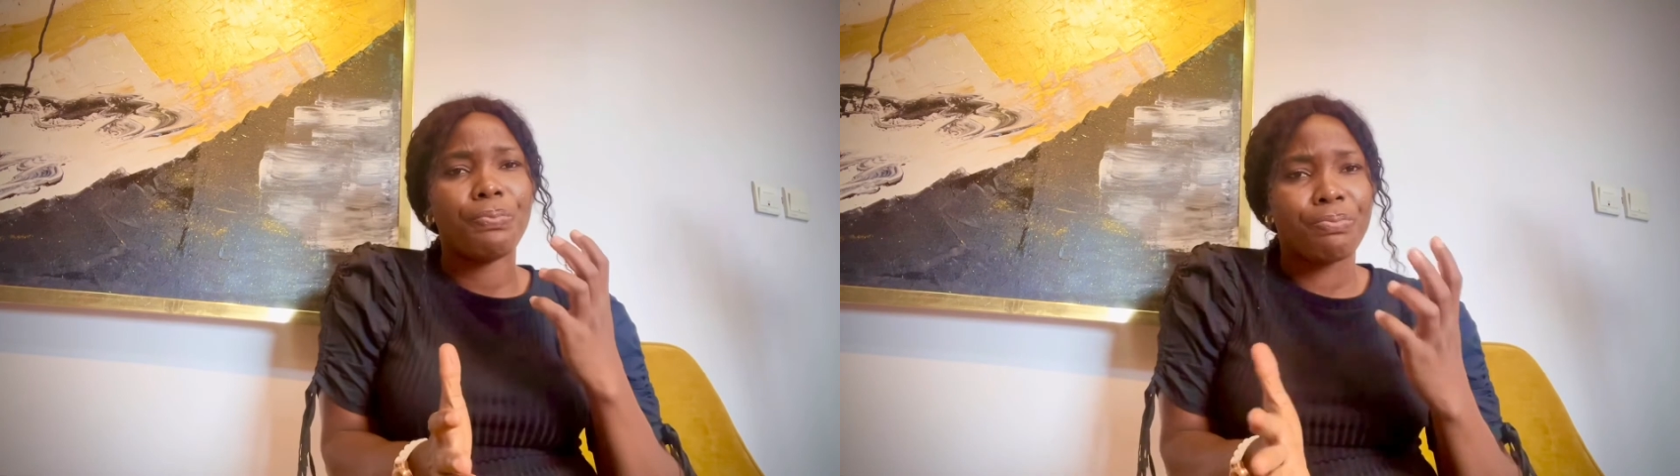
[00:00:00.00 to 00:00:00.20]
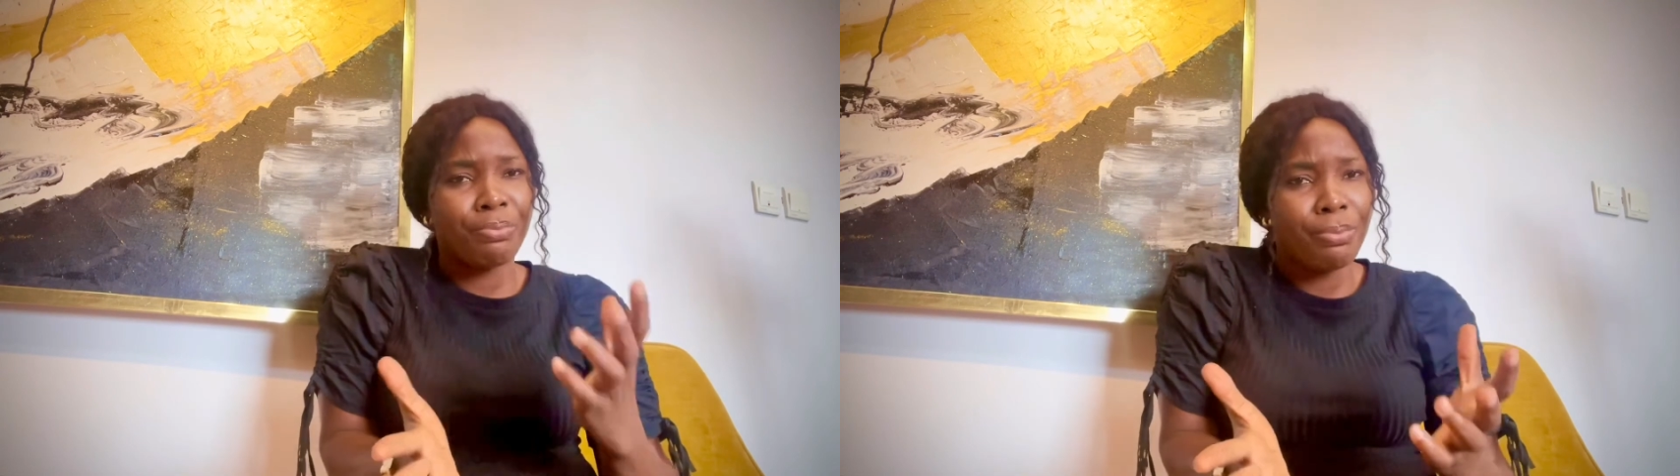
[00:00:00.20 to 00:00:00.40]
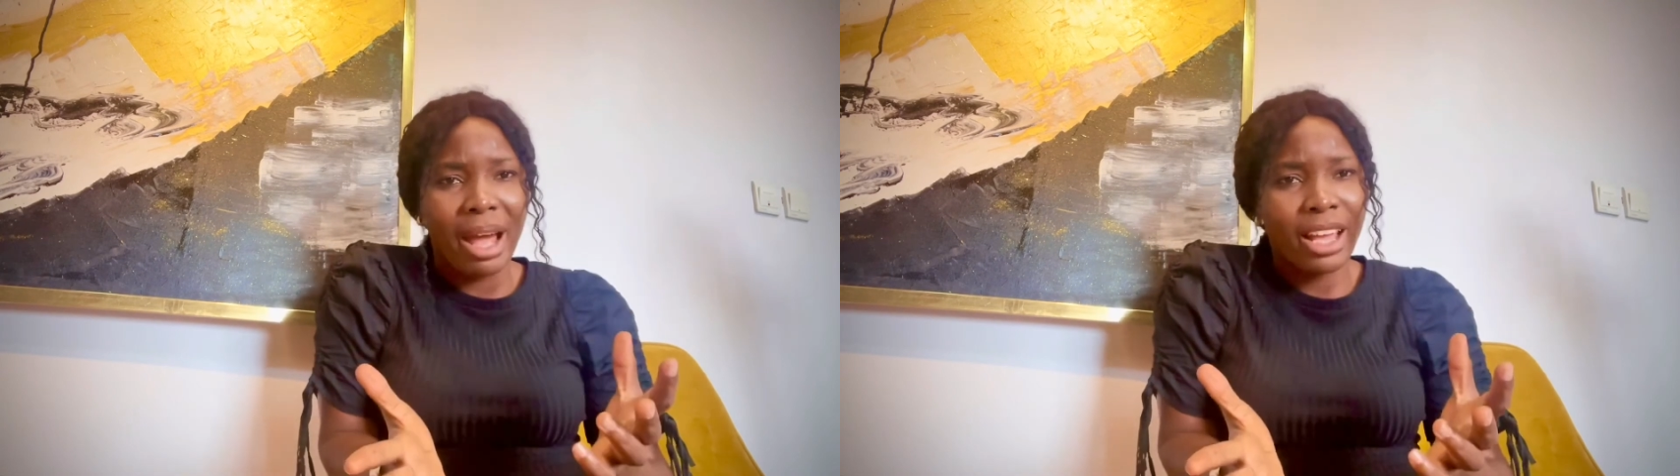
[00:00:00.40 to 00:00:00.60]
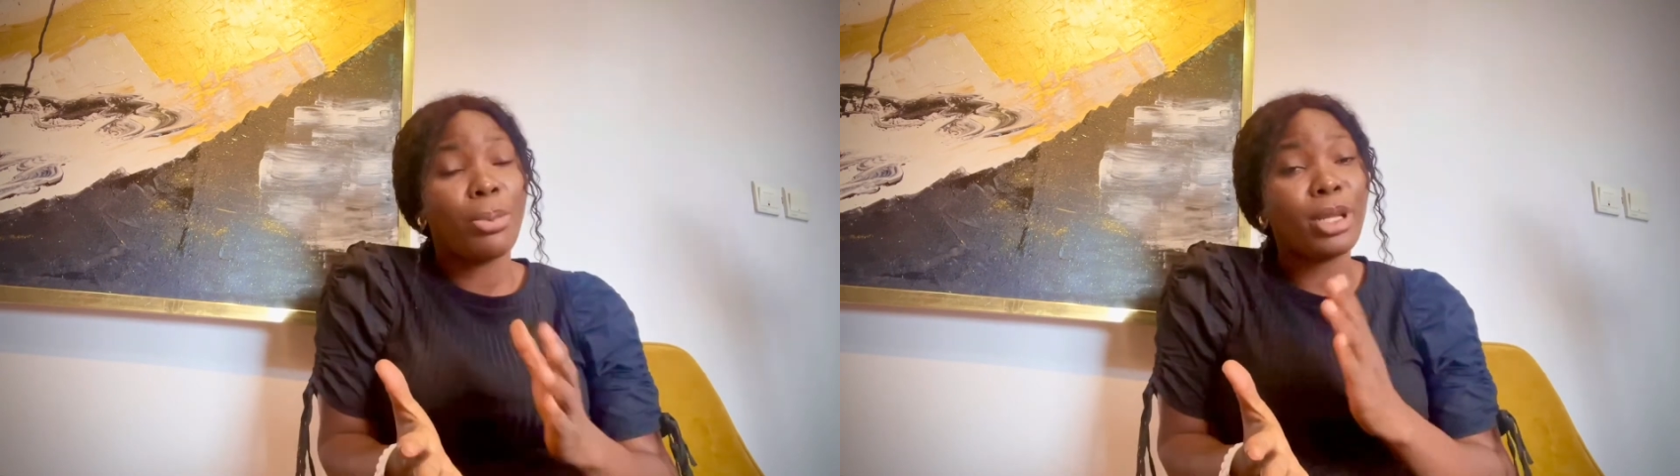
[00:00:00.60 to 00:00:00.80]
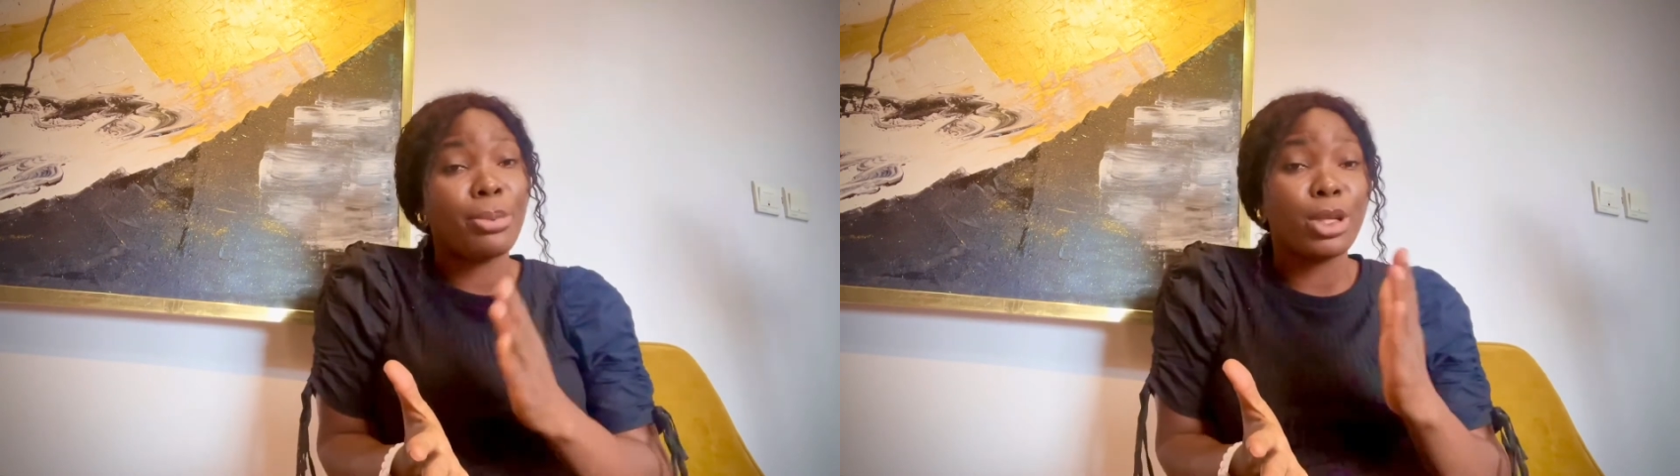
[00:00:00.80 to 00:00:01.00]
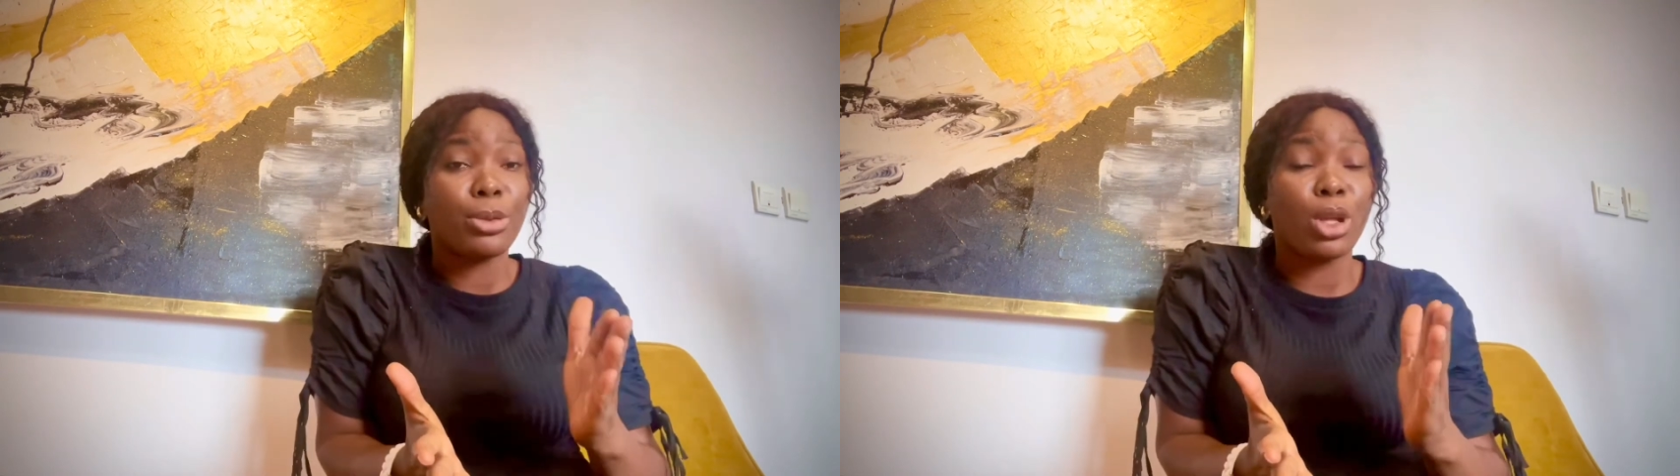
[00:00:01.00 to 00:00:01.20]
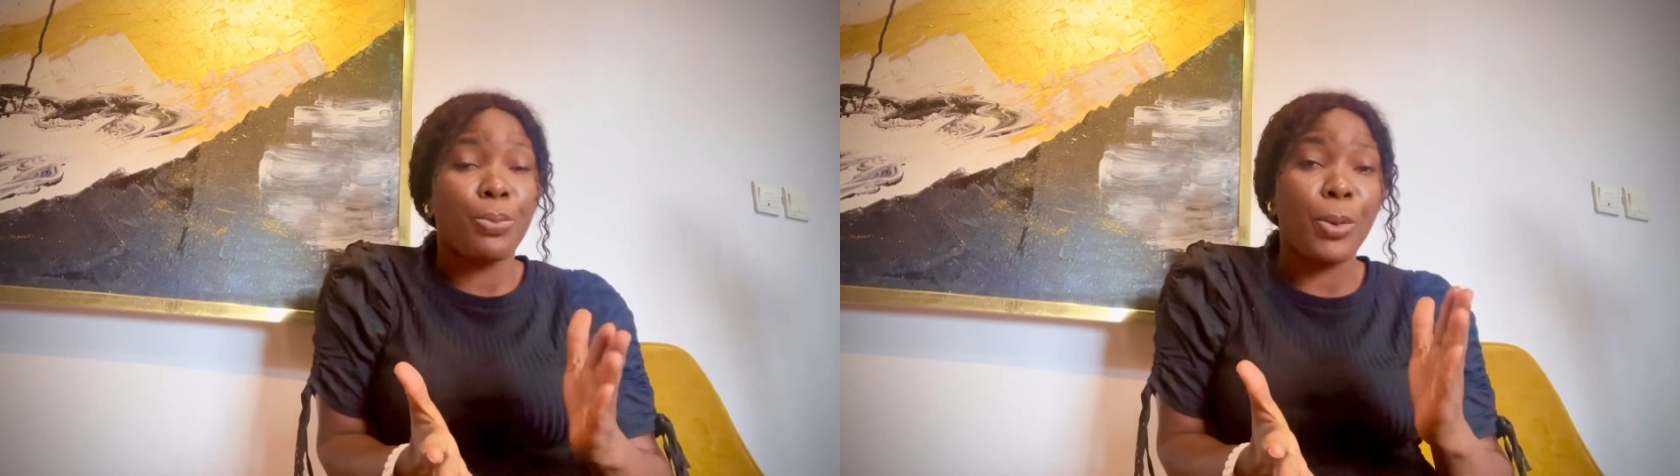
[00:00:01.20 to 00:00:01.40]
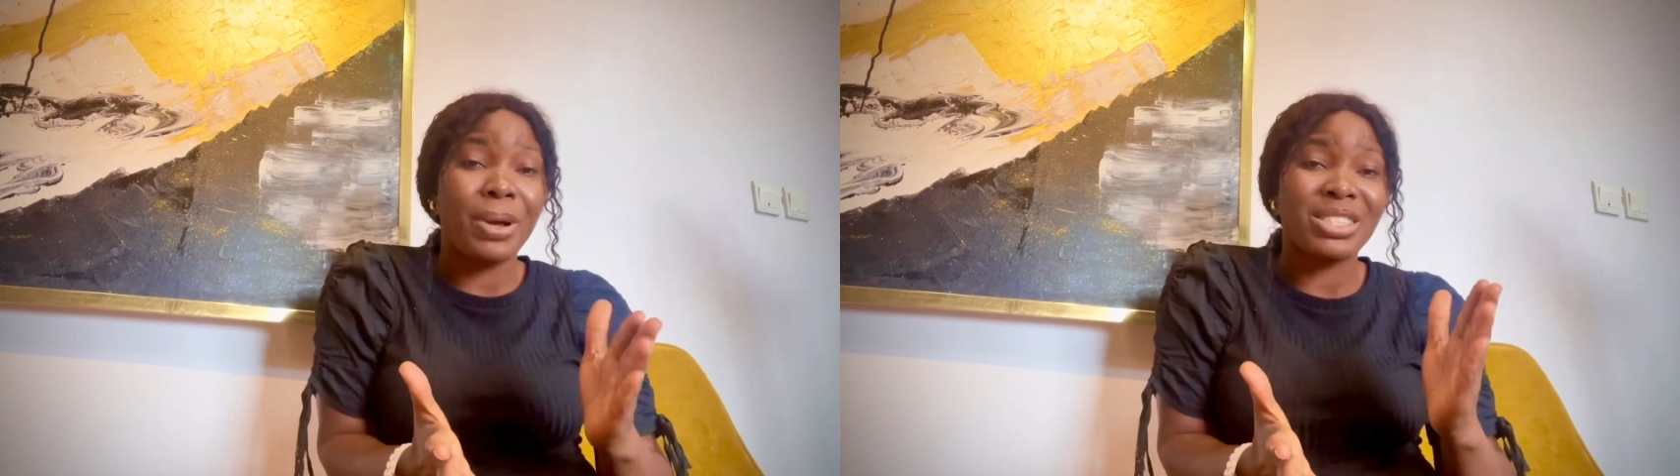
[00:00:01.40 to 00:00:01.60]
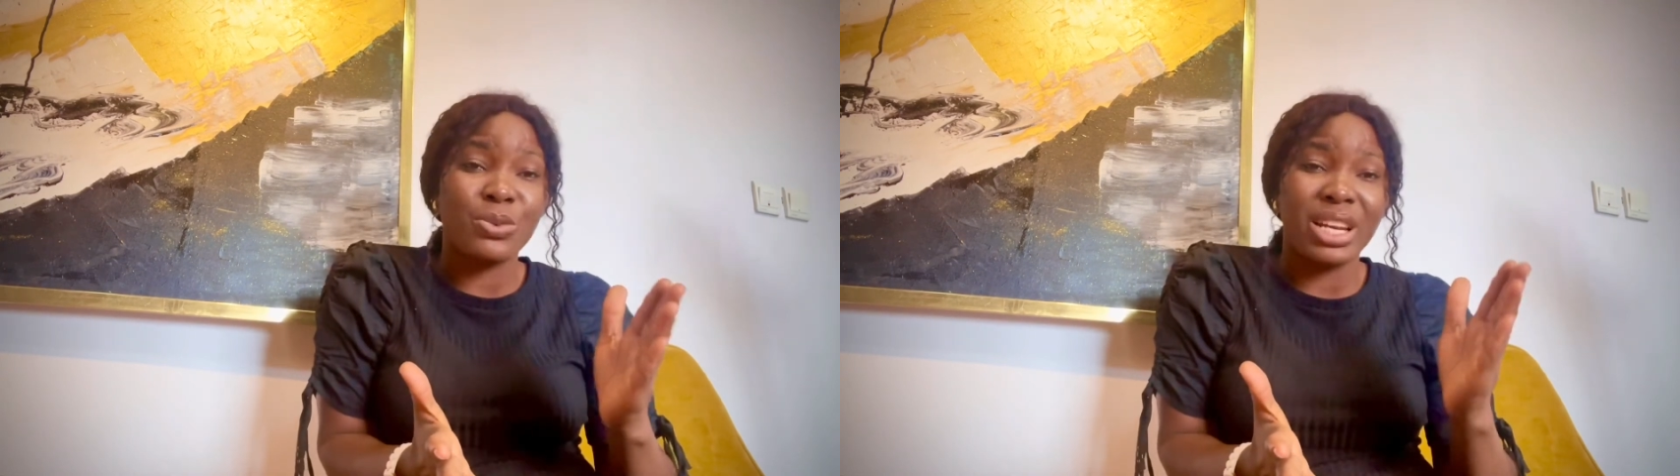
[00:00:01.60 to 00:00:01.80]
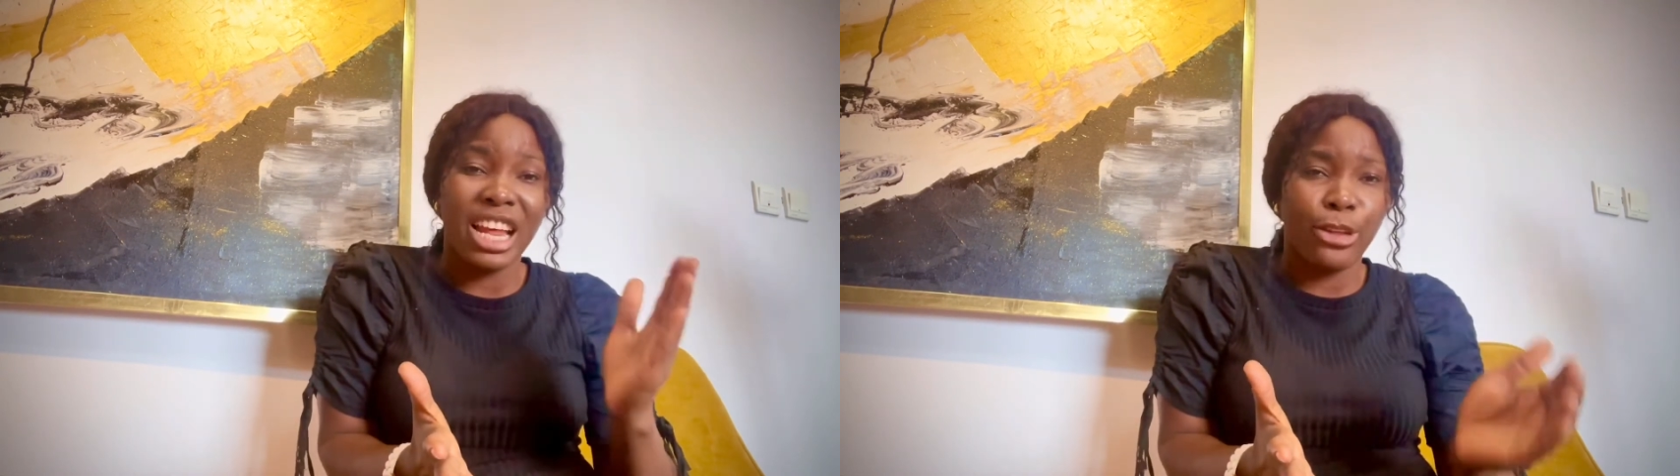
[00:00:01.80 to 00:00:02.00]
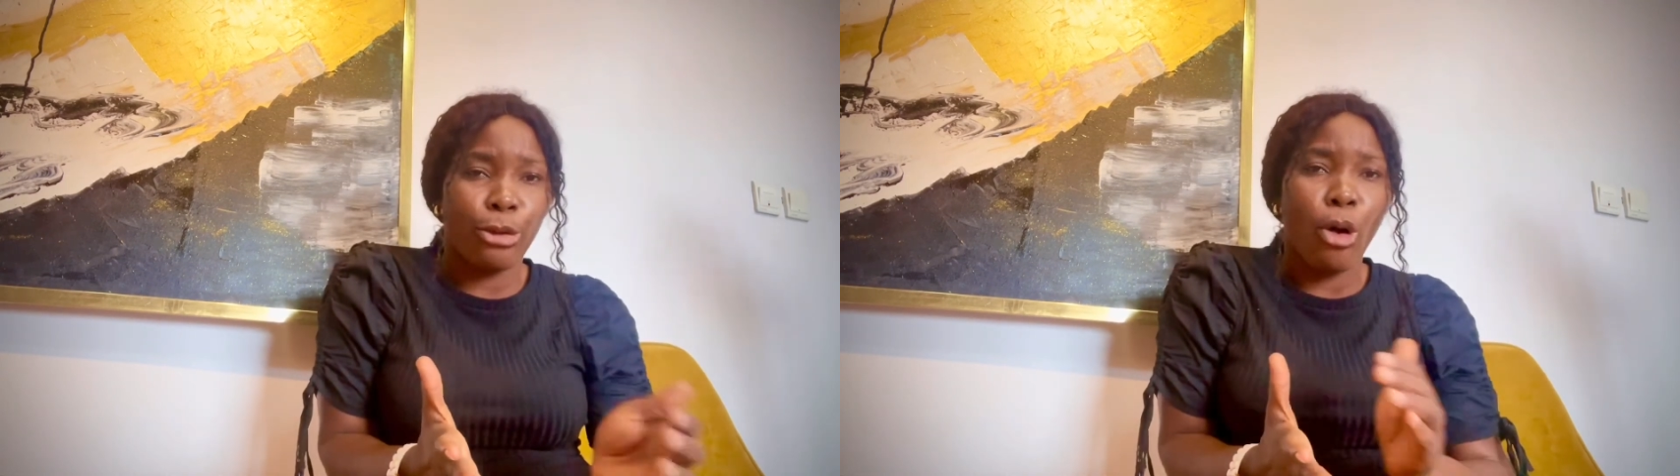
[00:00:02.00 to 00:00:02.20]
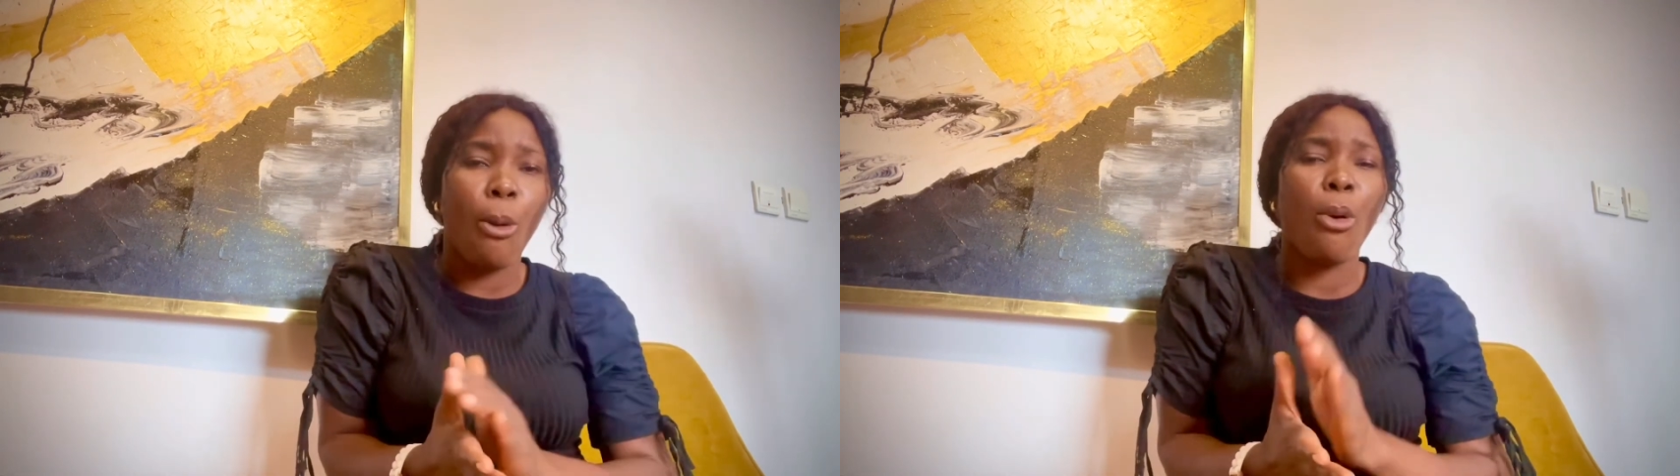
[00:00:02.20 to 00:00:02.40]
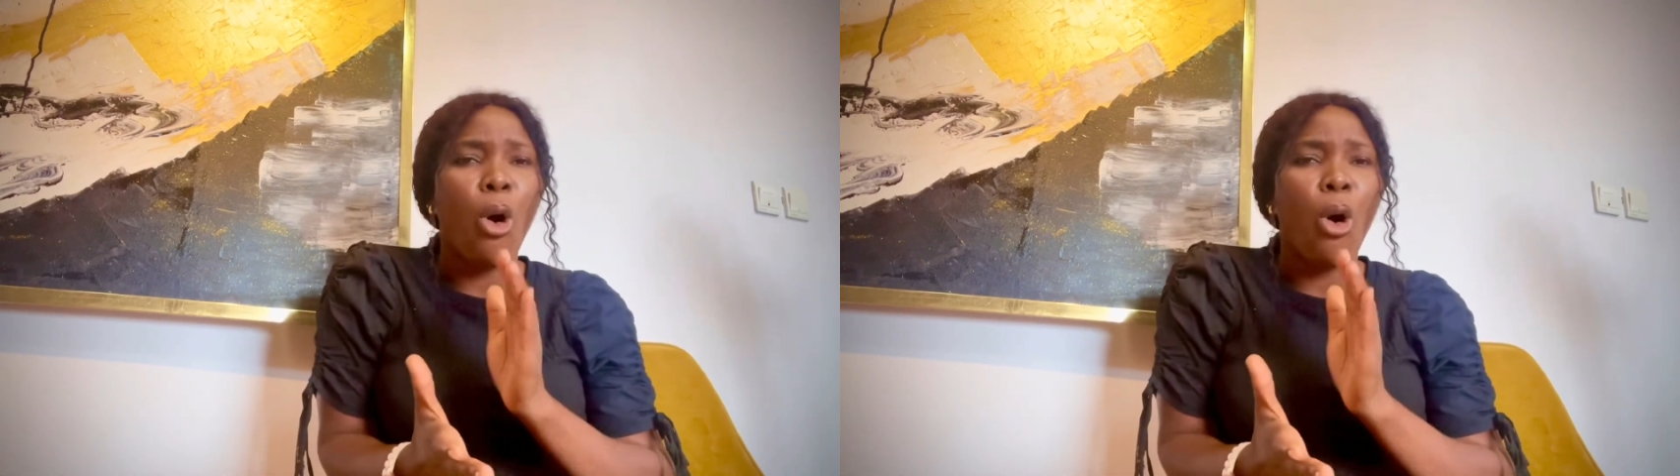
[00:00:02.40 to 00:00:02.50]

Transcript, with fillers: my www.propatiradar.com